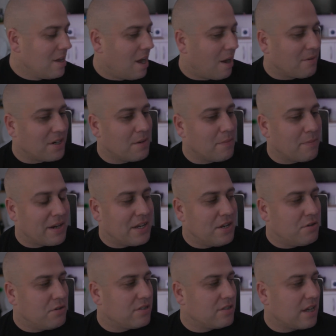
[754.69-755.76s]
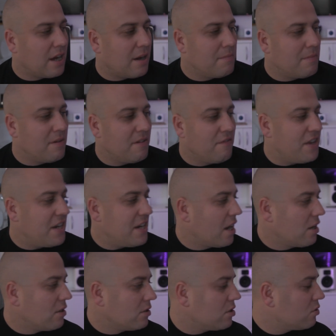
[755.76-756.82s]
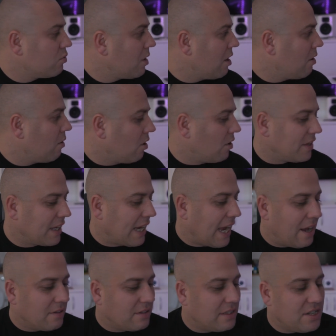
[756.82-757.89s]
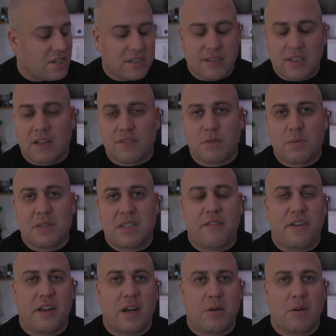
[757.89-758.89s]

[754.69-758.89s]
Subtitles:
I'm going to bring you some videos as well on the CalDigit stuff specifically.